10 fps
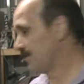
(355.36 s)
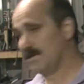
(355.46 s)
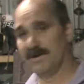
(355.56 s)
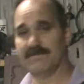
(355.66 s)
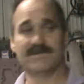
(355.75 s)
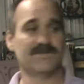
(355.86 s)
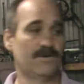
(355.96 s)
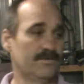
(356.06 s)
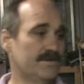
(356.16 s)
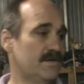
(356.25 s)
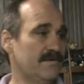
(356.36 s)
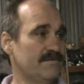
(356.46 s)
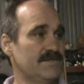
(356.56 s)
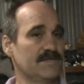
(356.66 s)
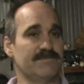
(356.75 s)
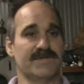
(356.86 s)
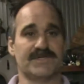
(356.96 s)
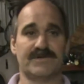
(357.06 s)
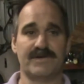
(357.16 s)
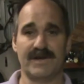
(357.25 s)
don't know, we sold it or it's just
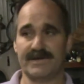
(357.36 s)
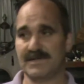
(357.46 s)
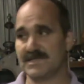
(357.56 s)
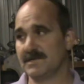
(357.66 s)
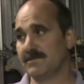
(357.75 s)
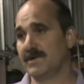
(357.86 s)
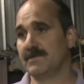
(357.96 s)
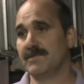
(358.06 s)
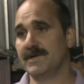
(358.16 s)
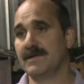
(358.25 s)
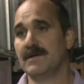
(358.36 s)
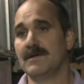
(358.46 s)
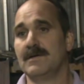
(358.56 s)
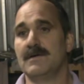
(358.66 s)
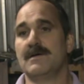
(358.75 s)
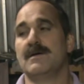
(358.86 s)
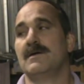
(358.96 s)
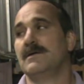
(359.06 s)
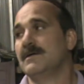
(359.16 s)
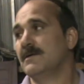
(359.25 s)
missing around here somewhere, but
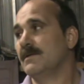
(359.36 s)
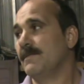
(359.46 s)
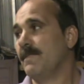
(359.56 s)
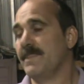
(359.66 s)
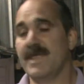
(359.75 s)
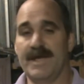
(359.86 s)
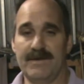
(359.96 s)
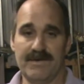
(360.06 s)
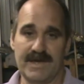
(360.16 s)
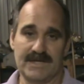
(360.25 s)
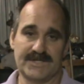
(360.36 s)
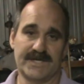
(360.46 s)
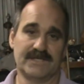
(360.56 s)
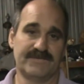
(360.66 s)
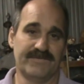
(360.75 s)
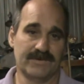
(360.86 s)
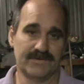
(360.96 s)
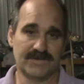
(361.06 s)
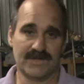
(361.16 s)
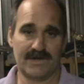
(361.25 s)
you can't change the
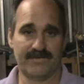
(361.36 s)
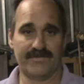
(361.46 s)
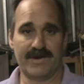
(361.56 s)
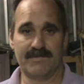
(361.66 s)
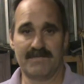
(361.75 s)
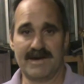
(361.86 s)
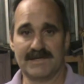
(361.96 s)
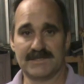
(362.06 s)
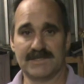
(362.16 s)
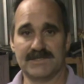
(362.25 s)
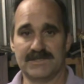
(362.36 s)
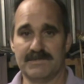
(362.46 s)
filters on a 3M mask. It's